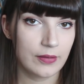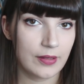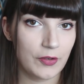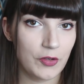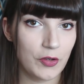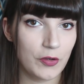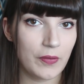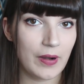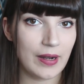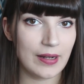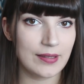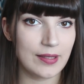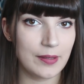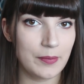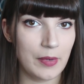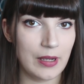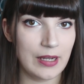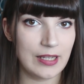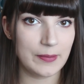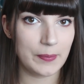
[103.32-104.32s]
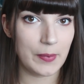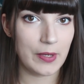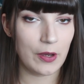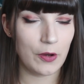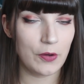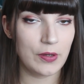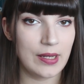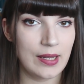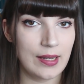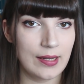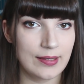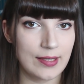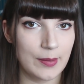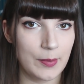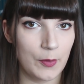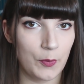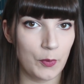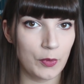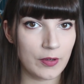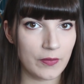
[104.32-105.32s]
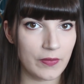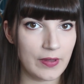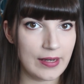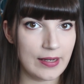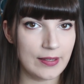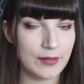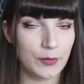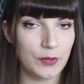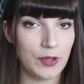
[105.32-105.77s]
Now your rats and mice may only exhibit one of these